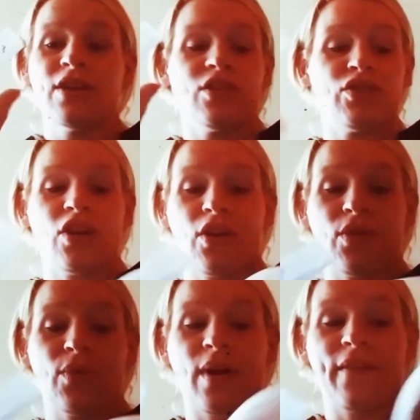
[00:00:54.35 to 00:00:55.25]

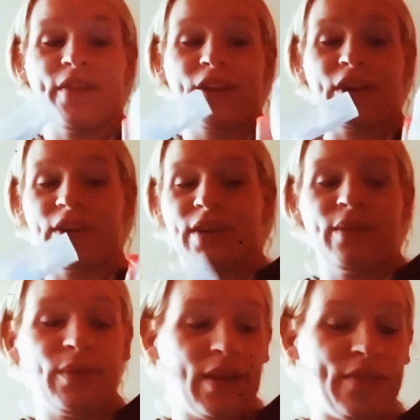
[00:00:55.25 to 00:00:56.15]
So I figured
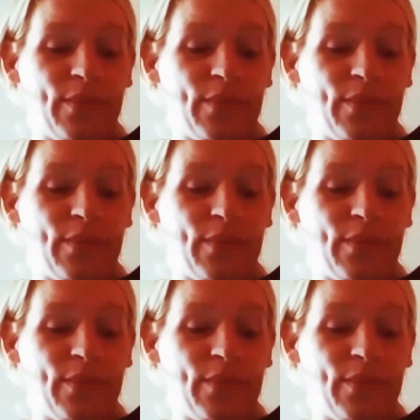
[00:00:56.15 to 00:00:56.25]
if